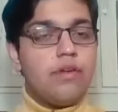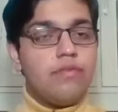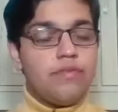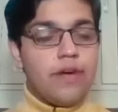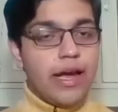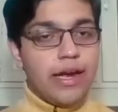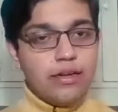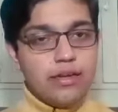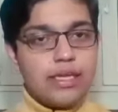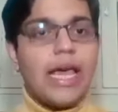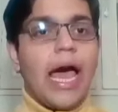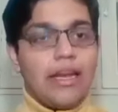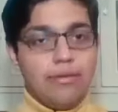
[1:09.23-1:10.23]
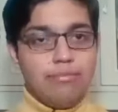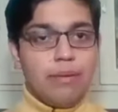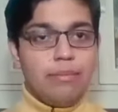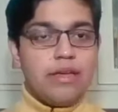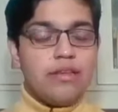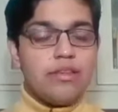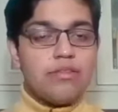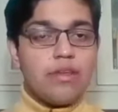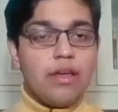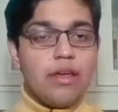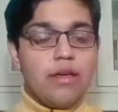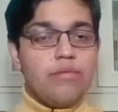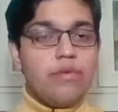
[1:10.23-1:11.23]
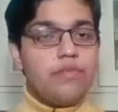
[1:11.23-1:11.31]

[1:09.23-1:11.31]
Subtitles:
We find cat mummies,